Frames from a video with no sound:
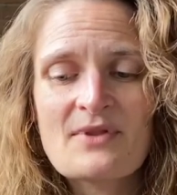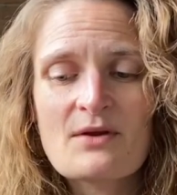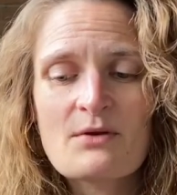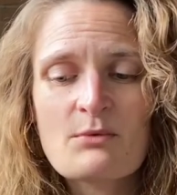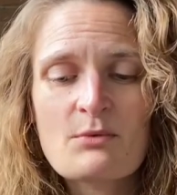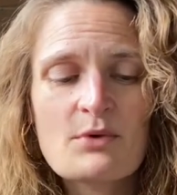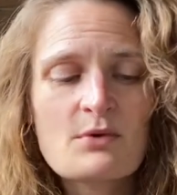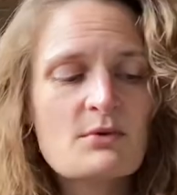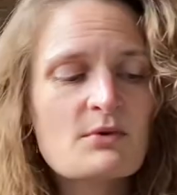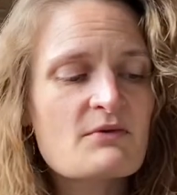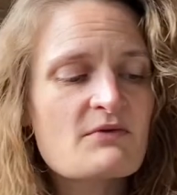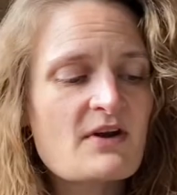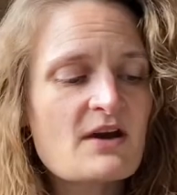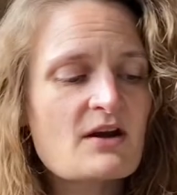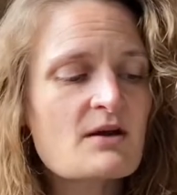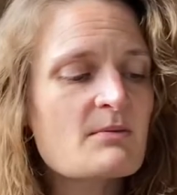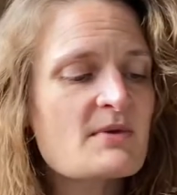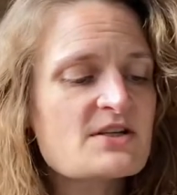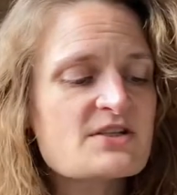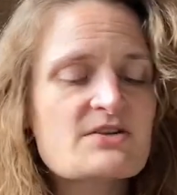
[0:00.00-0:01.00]
where we very
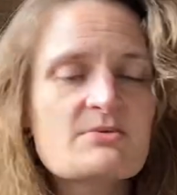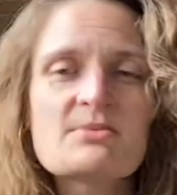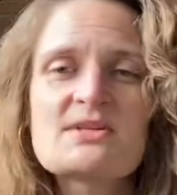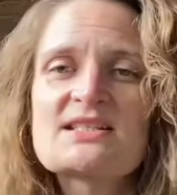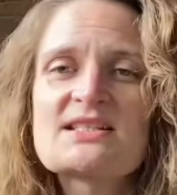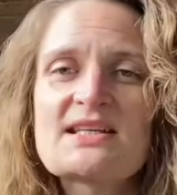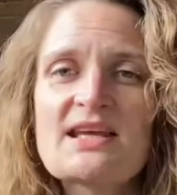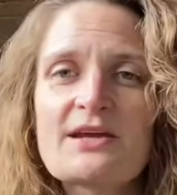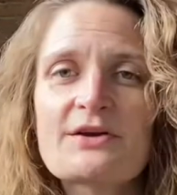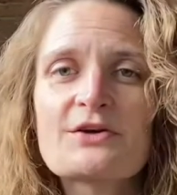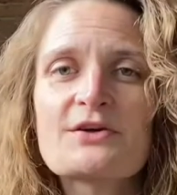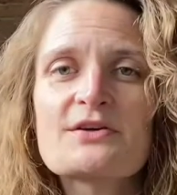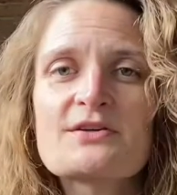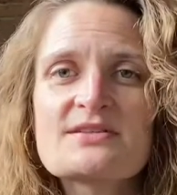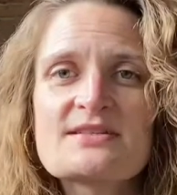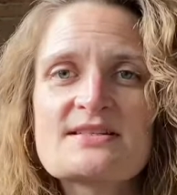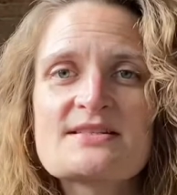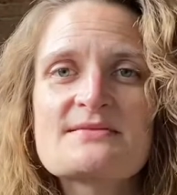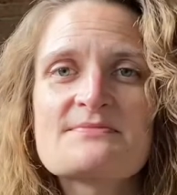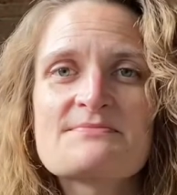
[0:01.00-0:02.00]
much have been
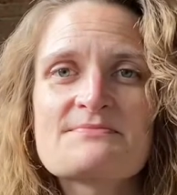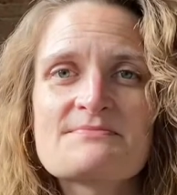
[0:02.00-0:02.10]
takers.